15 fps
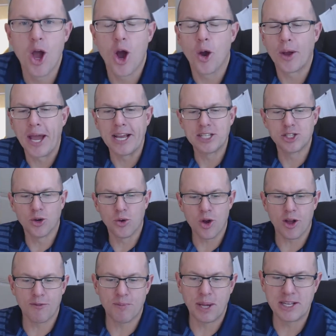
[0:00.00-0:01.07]
Okay, so we're
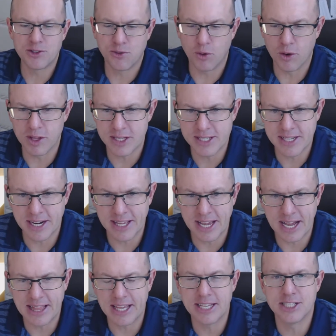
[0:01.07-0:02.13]
on page 4 of the study
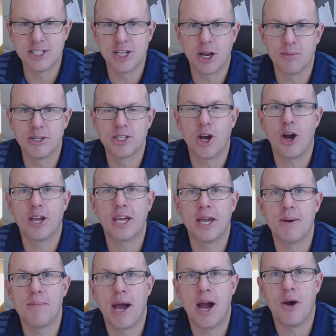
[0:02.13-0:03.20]
guide, ladies and gentlemen,
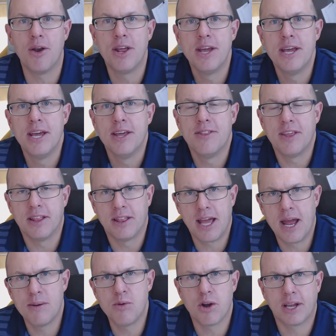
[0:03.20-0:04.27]
talking about the
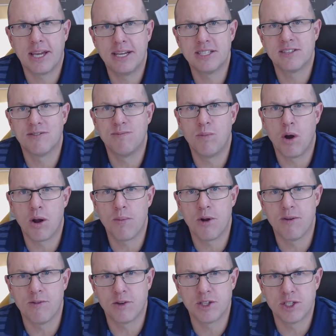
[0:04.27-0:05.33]
landmark case of
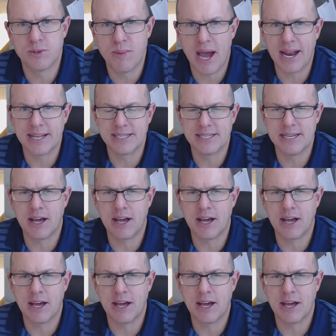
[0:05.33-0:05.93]
Marbury versus Madison.